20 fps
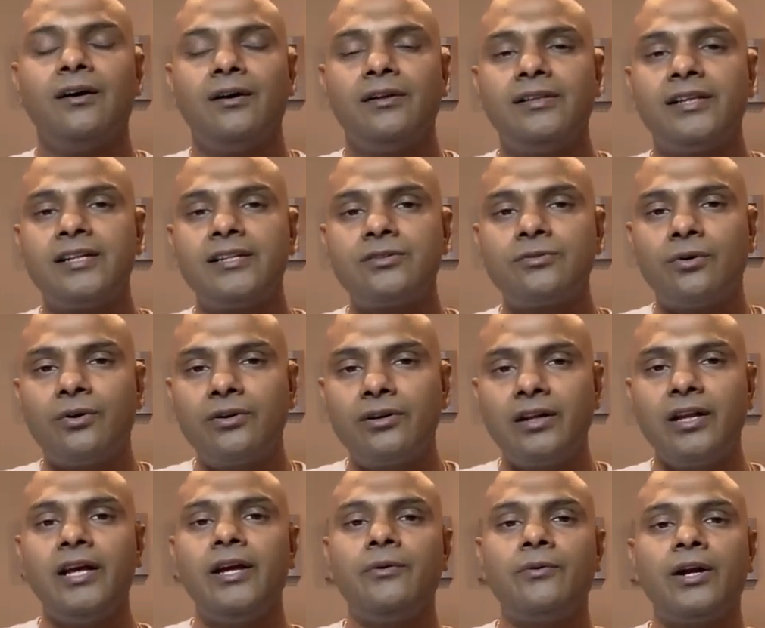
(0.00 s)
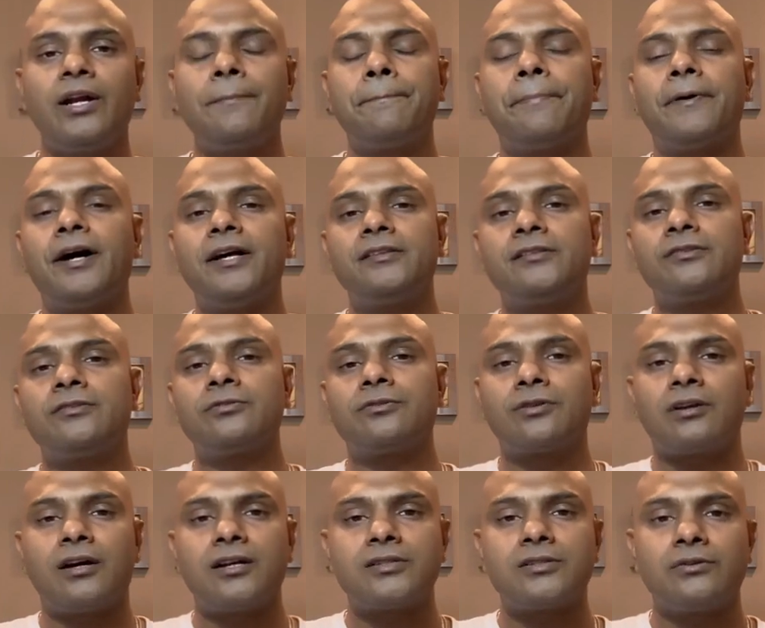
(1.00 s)
There is only one path to
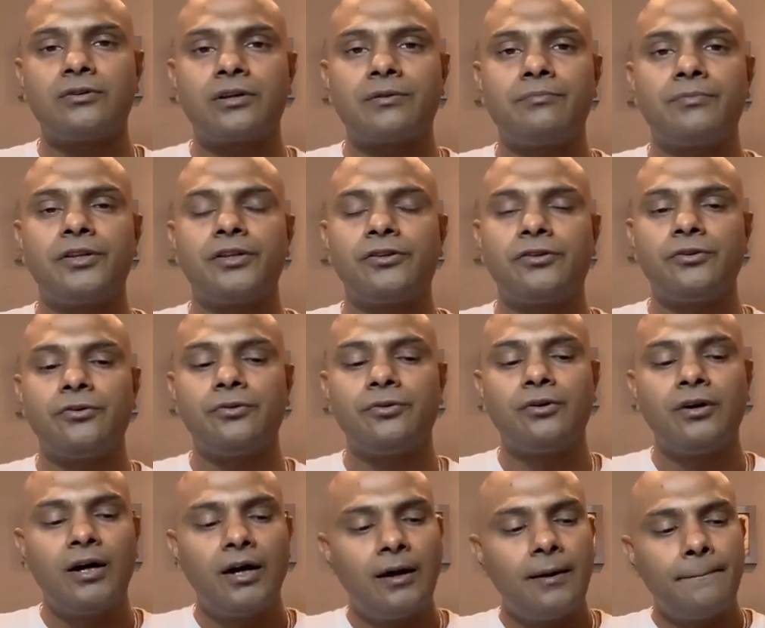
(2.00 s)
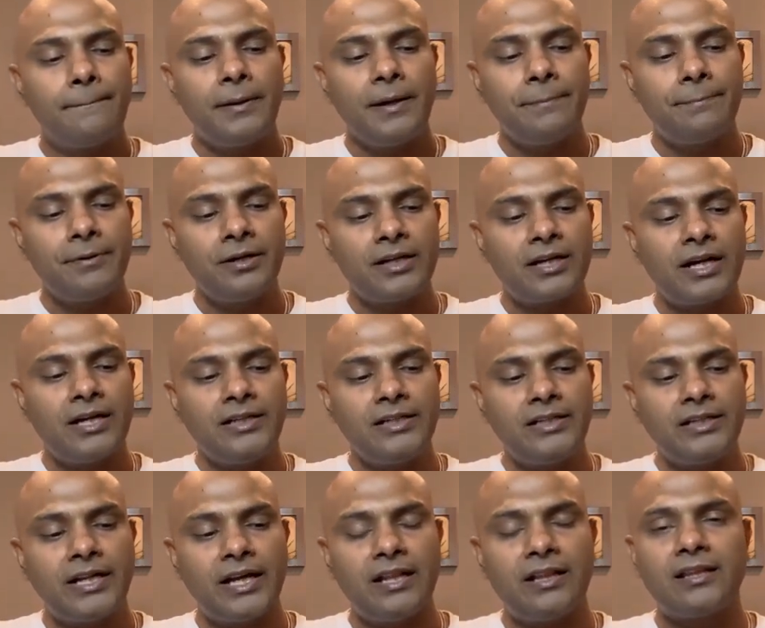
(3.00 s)
cross over Mrityu. People can
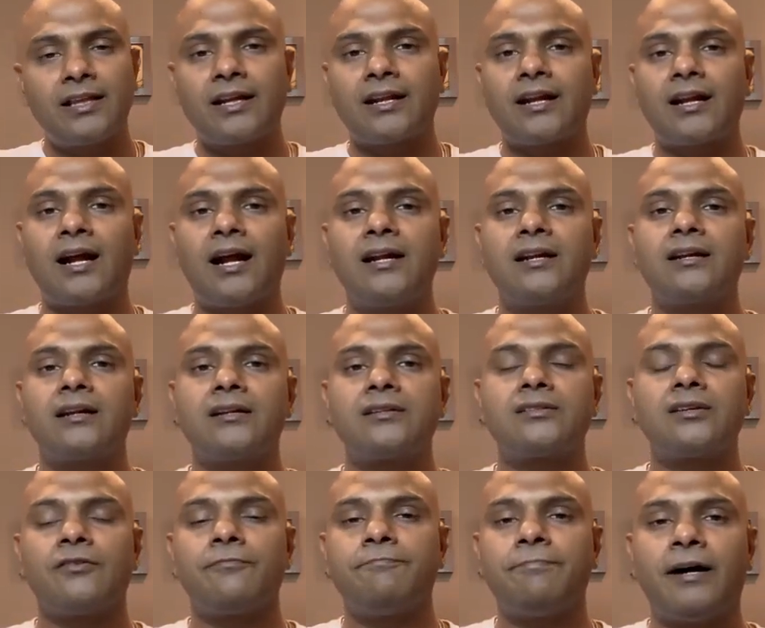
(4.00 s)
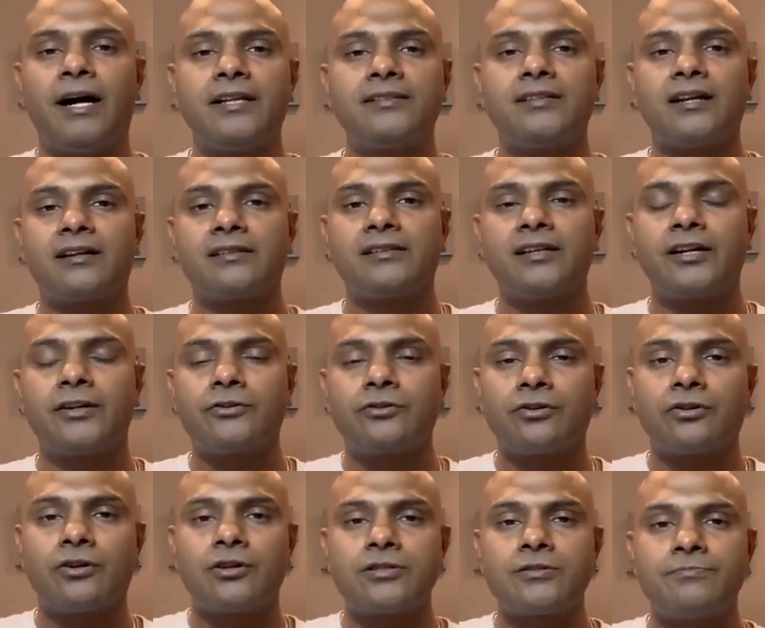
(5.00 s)
tell there are hundreds of paths are there to
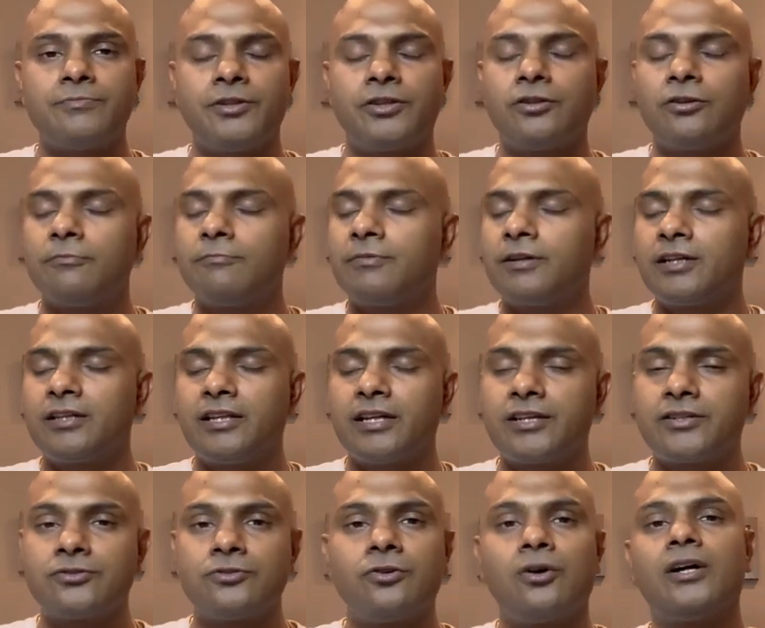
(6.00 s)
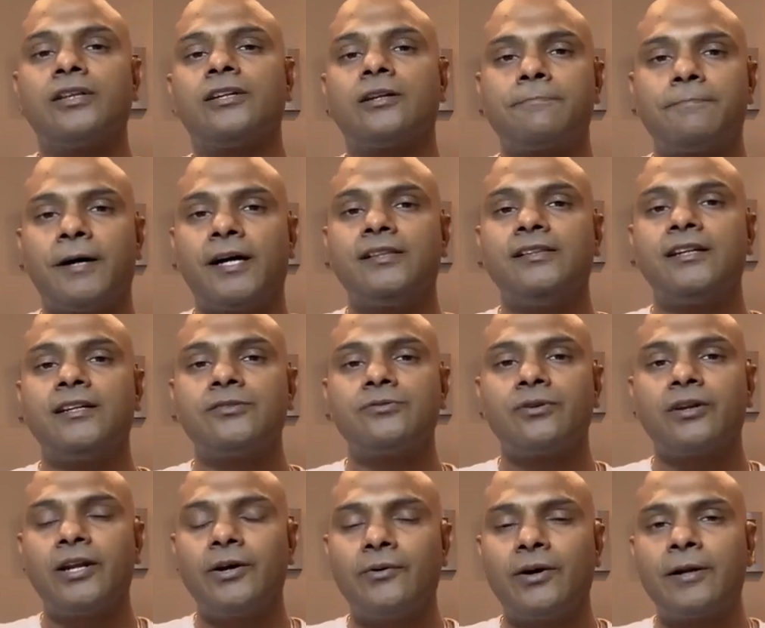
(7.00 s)
cross Mrityu, but there is no other path. There is
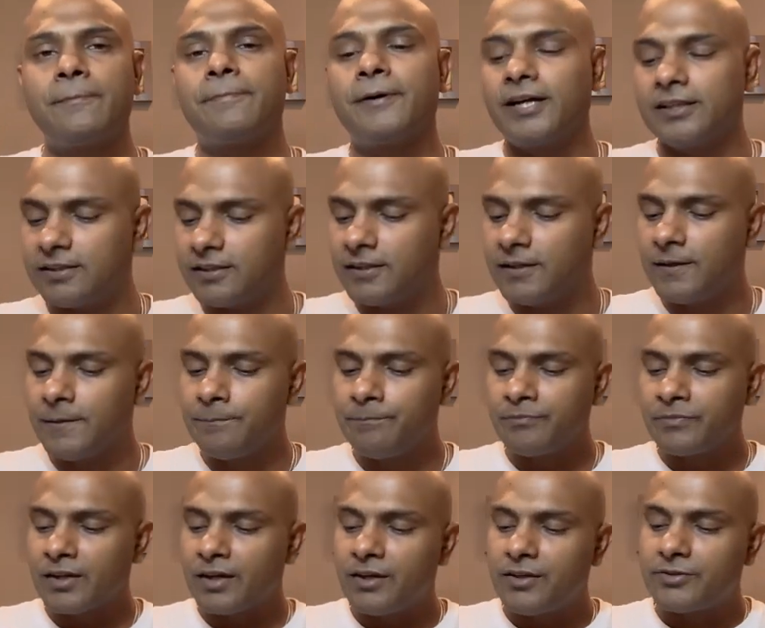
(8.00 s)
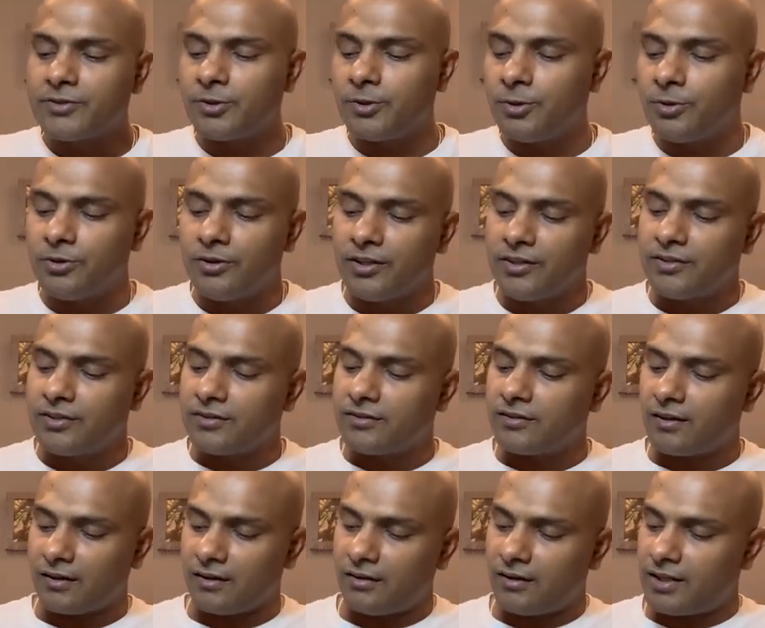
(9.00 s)
only one path. So this is
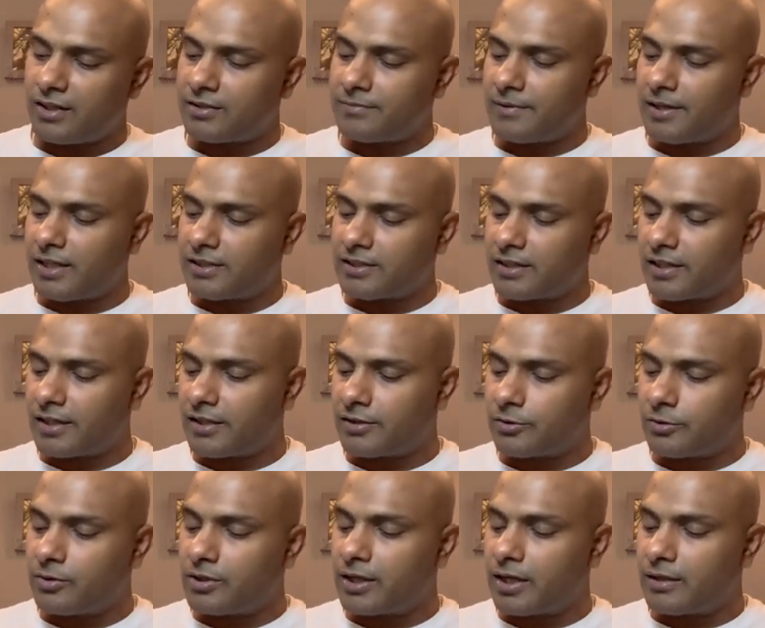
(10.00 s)
the knowledge my Acharya told.